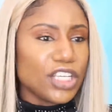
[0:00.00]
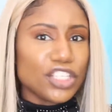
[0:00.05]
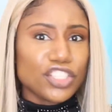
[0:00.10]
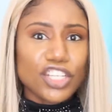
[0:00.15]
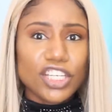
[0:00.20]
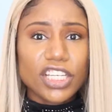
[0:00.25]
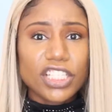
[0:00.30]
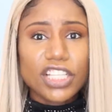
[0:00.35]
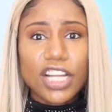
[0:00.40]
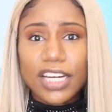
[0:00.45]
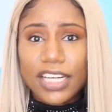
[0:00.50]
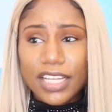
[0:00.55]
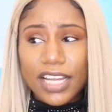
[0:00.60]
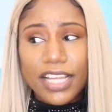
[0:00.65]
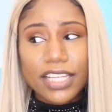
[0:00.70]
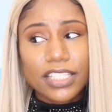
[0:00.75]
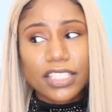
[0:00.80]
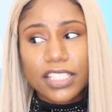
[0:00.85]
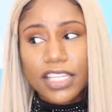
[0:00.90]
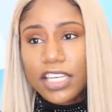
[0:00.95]
she just started
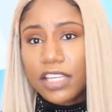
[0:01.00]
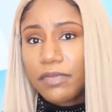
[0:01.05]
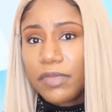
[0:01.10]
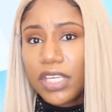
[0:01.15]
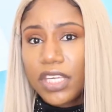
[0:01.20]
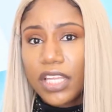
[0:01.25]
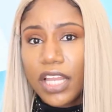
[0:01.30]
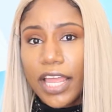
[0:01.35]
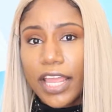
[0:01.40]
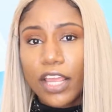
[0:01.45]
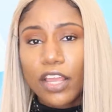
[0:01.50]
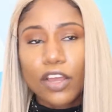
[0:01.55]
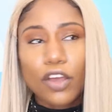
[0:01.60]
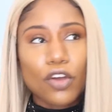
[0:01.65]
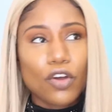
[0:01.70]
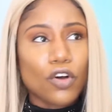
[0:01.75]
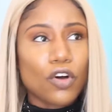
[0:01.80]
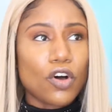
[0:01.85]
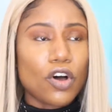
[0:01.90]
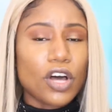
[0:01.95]
like sending me like
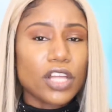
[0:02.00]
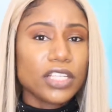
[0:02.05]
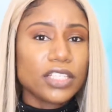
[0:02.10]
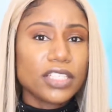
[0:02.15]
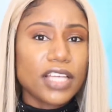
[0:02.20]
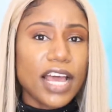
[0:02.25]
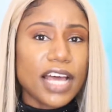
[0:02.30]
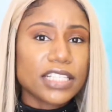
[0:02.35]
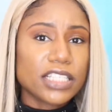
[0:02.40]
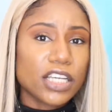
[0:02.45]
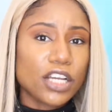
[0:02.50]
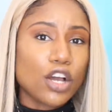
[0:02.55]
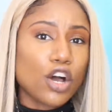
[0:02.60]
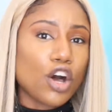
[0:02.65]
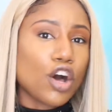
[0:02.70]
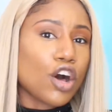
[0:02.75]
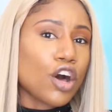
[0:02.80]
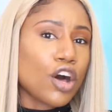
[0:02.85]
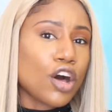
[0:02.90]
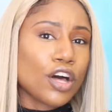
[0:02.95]
all these casting
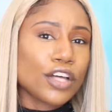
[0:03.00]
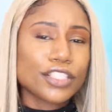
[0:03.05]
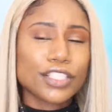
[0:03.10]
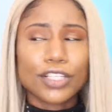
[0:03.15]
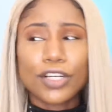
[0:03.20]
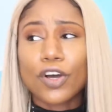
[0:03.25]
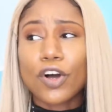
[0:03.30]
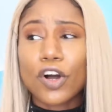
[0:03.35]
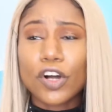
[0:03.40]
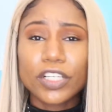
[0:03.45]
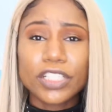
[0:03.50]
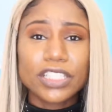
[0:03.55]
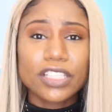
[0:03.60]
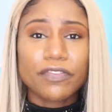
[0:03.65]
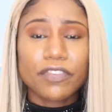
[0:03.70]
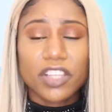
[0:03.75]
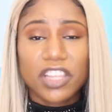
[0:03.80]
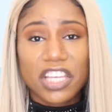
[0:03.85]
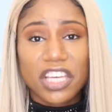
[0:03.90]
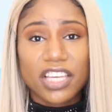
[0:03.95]
calls and all these
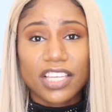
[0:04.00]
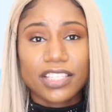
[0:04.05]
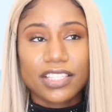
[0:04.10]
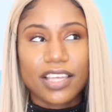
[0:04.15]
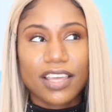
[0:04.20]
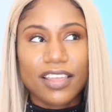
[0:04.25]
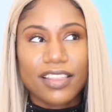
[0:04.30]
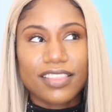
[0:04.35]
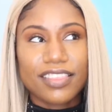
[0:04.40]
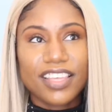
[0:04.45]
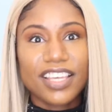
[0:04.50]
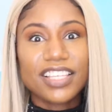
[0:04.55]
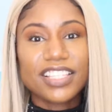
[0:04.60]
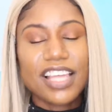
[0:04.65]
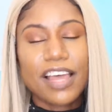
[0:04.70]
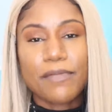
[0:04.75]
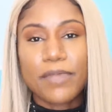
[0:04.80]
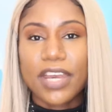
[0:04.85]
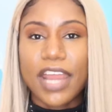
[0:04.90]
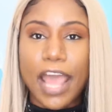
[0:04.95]
different things, and things
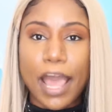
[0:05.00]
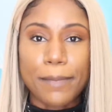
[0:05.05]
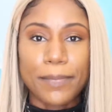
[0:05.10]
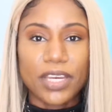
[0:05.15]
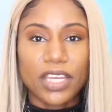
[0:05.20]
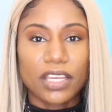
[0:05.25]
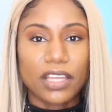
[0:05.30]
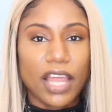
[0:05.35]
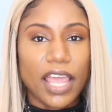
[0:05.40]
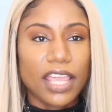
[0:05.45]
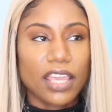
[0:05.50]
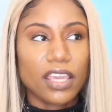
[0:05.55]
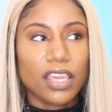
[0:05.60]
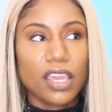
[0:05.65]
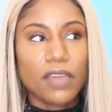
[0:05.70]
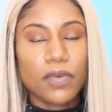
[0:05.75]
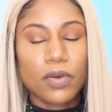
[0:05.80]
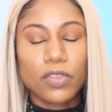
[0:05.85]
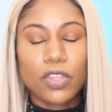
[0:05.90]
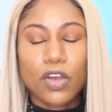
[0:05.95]
have been happening. Like,
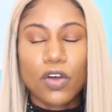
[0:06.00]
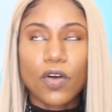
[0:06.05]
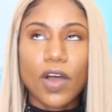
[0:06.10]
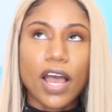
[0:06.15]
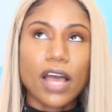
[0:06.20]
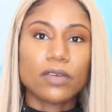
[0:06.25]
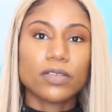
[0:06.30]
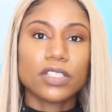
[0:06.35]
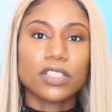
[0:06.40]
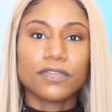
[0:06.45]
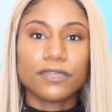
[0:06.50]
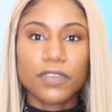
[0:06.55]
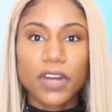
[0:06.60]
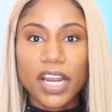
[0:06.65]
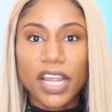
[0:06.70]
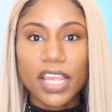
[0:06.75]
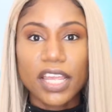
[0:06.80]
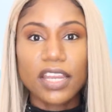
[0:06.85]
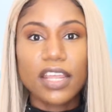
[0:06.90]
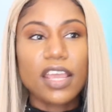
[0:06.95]
even though I was
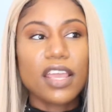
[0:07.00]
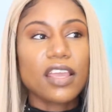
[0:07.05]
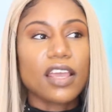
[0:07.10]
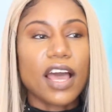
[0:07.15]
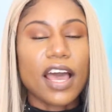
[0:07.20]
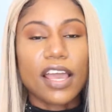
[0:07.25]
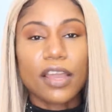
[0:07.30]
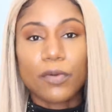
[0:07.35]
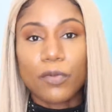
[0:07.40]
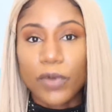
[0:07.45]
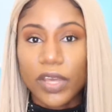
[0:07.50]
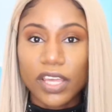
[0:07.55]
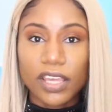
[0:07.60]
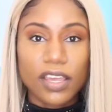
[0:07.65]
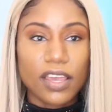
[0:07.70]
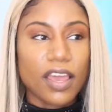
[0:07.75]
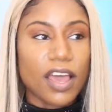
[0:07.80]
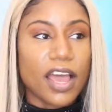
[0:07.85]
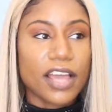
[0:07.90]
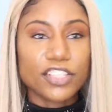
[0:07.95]
afraid,
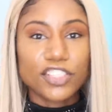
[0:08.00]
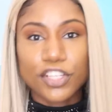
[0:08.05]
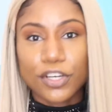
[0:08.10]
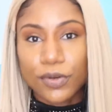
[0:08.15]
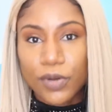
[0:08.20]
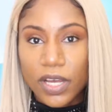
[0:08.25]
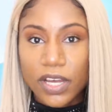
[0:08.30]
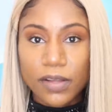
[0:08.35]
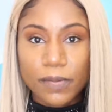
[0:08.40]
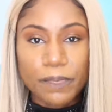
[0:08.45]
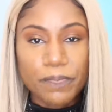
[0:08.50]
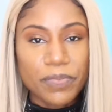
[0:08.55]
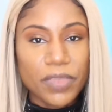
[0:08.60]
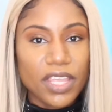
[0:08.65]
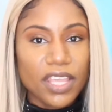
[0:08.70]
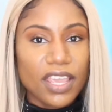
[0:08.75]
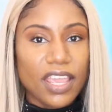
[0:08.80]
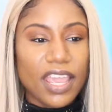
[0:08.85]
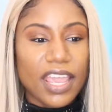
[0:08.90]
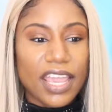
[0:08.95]
I showed up,
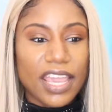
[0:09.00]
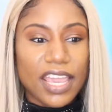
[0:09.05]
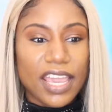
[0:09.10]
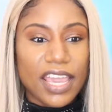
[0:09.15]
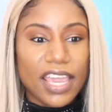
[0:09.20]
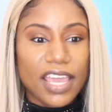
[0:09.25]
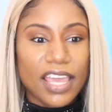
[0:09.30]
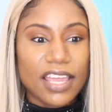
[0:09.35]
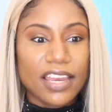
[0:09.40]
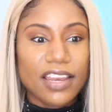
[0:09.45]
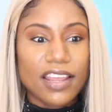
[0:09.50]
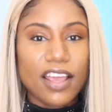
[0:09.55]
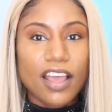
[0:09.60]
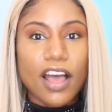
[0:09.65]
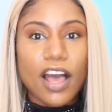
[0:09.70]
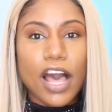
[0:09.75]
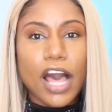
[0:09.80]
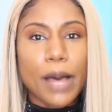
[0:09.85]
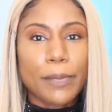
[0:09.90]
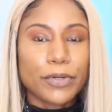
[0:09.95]
and
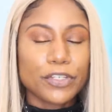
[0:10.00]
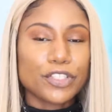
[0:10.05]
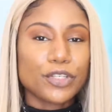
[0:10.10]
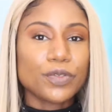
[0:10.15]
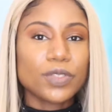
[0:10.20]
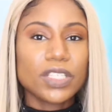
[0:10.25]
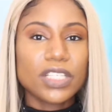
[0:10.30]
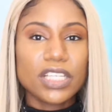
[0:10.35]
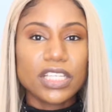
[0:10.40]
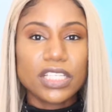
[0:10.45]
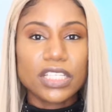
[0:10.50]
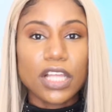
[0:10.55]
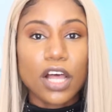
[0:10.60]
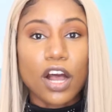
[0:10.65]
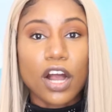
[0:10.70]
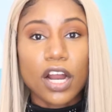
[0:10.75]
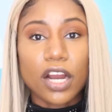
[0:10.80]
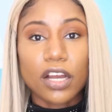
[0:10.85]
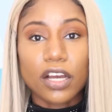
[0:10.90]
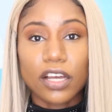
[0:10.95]
opportunities
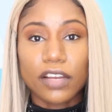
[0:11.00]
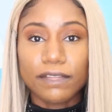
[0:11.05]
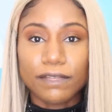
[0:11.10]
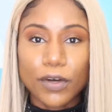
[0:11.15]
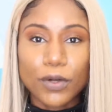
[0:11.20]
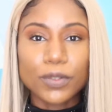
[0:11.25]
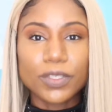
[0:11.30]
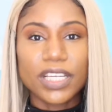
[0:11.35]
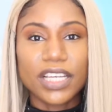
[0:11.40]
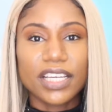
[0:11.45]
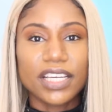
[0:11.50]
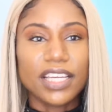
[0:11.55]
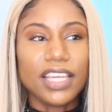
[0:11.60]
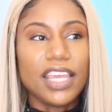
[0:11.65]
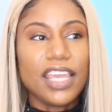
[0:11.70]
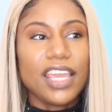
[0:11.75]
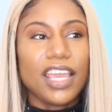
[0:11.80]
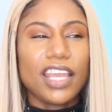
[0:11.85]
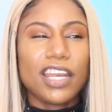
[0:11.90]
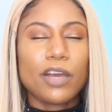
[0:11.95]
are unfolding.
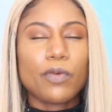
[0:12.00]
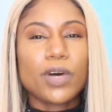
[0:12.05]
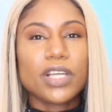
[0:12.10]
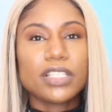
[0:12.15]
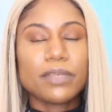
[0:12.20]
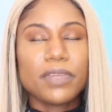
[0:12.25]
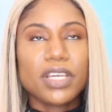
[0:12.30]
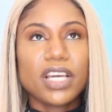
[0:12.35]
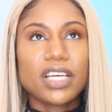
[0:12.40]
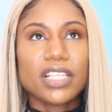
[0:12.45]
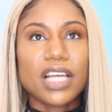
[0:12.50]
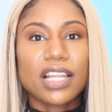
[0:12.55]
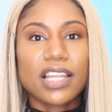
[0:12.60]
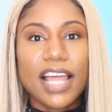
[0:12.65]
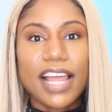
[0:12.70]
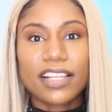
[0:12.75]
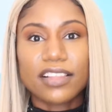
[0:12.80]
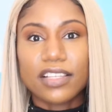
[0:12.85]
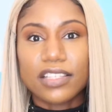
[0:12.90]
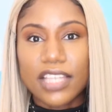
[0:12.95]
And it wasn't because I
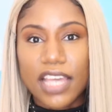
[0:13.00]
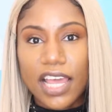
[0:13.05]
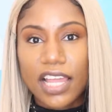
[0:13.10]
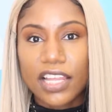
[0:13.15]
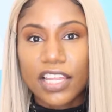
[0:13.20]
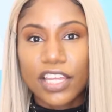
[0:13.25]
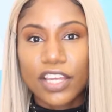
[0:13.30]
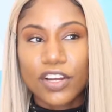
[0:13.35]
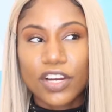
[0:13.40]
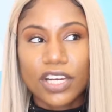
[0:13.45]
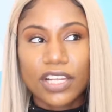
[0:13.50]
lacked the talent